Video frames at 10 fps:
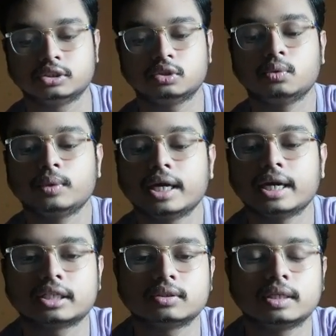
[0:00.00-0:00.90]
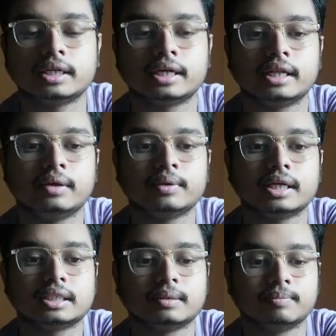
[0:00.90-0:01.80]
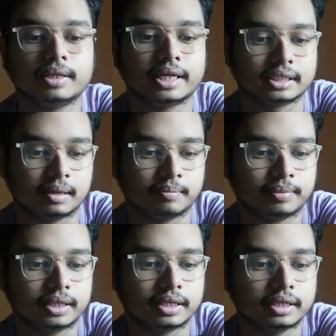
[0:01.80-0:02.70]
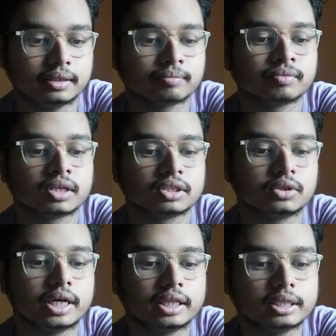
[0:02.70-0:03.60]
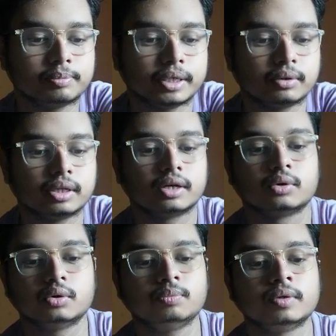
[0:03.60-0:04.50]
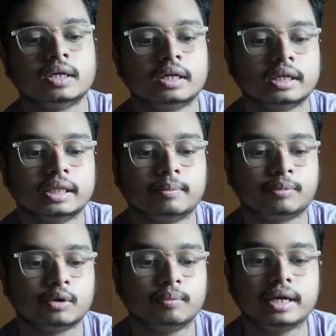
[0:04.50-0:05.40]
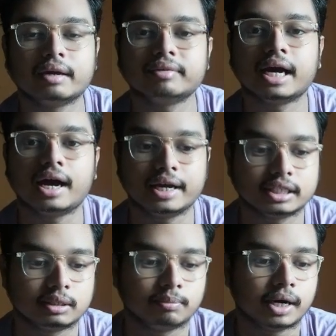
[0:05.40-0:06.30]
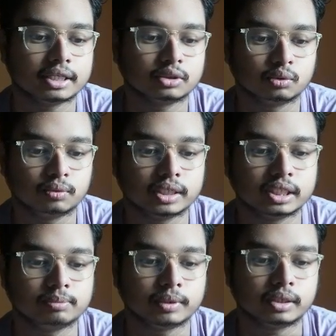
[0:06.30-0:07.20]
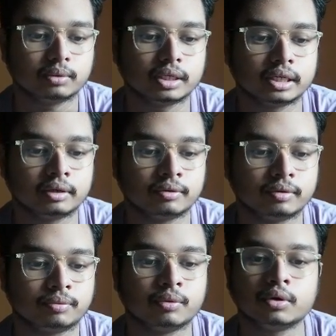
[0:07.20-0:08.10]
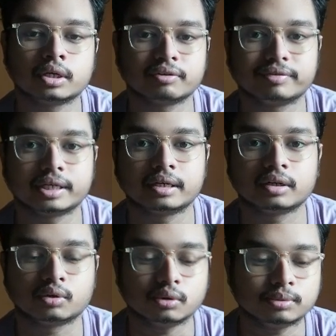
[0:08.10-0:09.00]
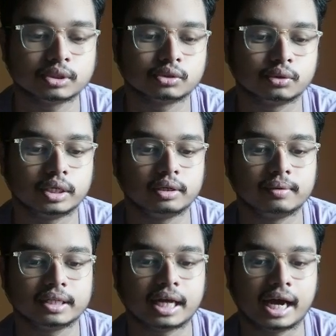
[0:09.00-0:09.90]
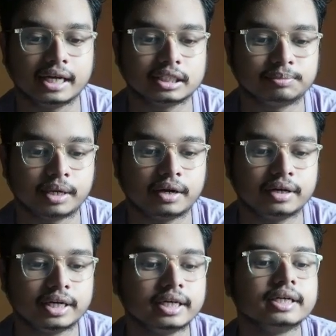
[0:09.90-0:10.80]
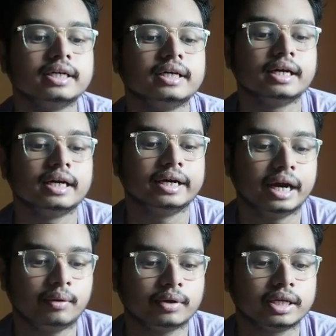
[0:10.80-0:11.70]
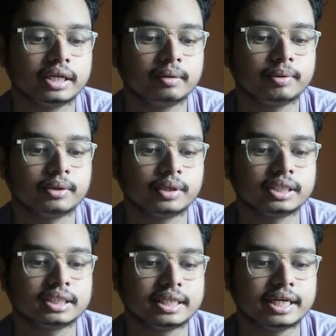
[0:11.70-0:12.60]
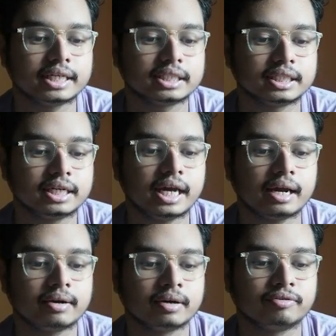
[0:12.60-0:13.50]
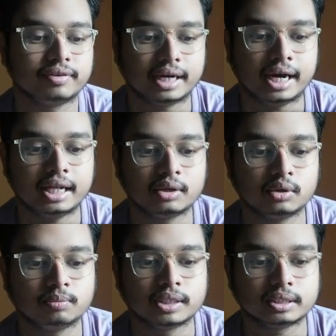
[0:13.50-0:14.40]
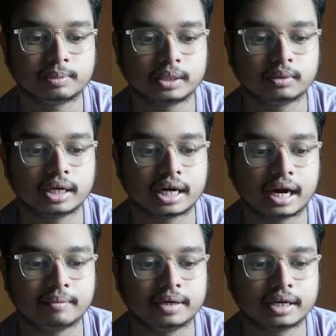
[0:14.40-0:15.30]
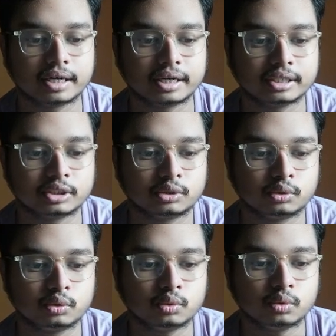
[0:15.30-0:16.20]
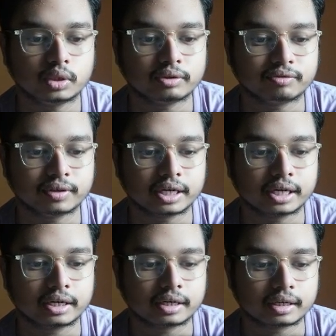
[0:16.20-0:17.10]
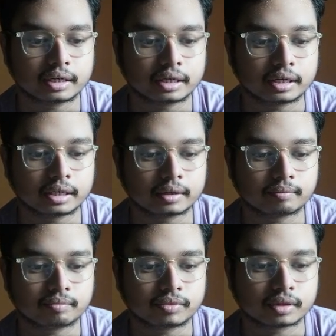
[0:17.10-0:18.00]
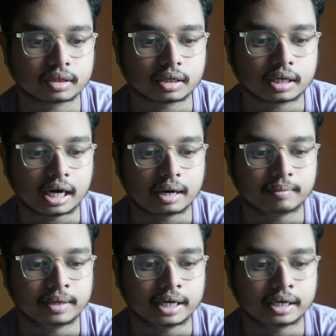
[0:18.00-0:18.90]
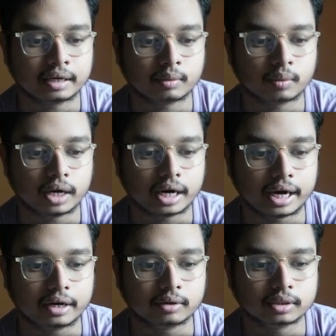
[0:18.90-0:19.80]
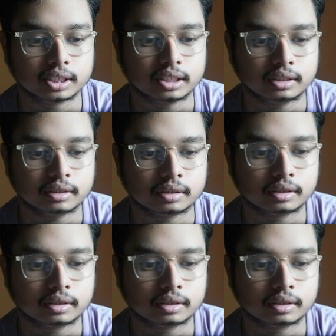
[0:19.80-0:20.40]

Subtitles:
So we are actually dealing with a simple example here. So in this particular group, the bromine have the highest mass over this particular 4 different groups, so it will be the highest priority. Now here between CH3 and phenyl group, this particular carbon contains 2 different carbon and 1 hydrogen.